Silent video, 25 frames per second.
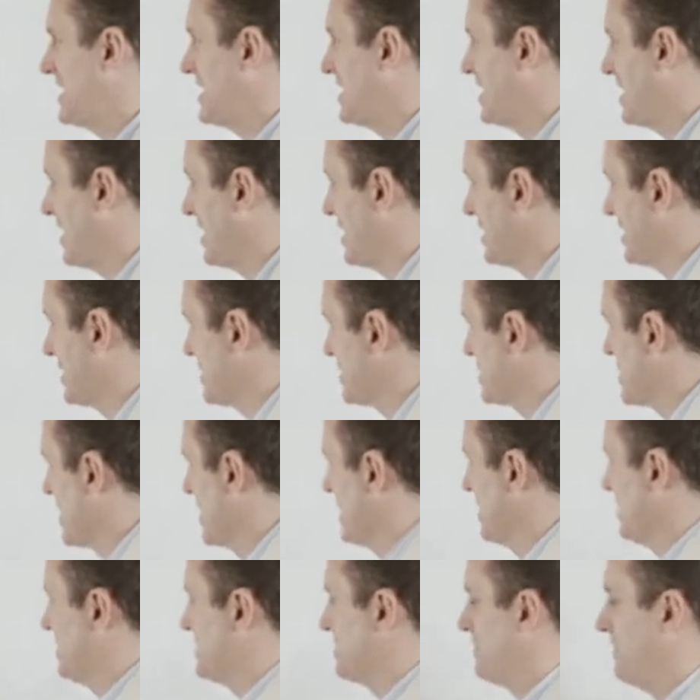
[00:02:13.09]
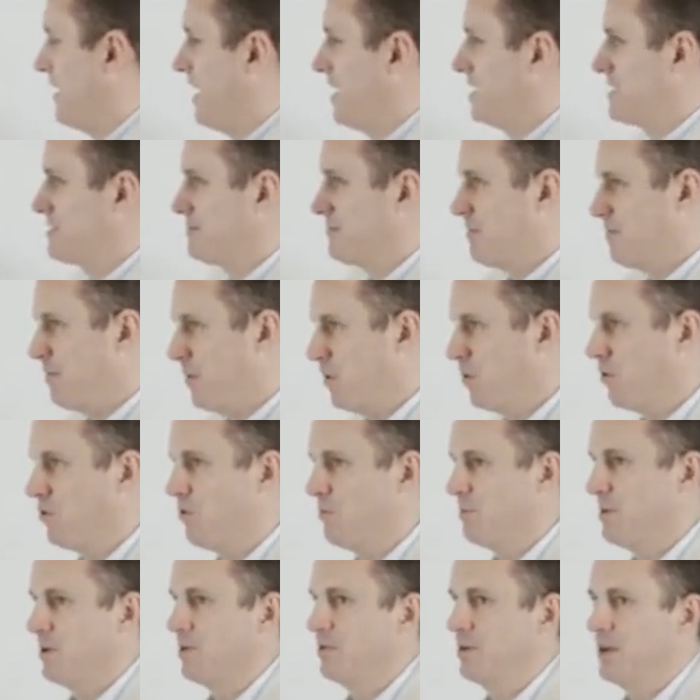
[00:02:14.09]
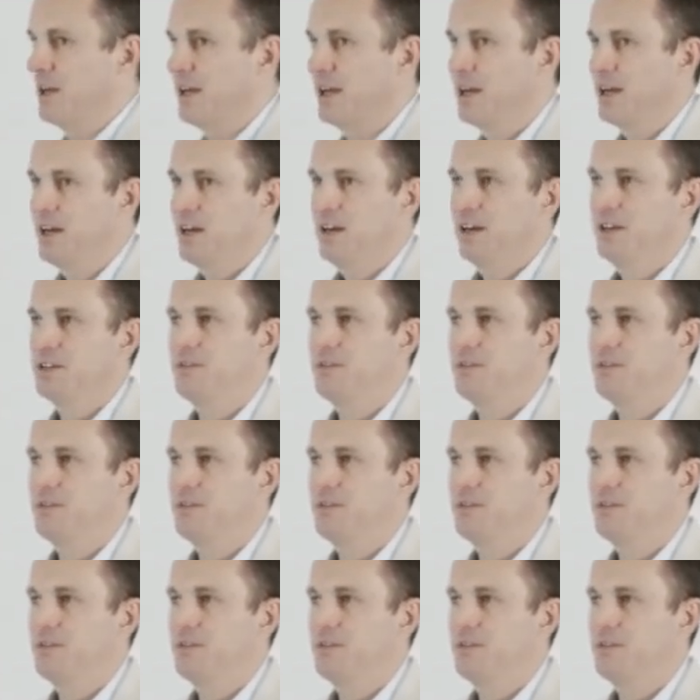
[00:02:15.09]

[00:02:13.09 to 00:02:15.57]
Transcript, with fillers: years as far as rapport building,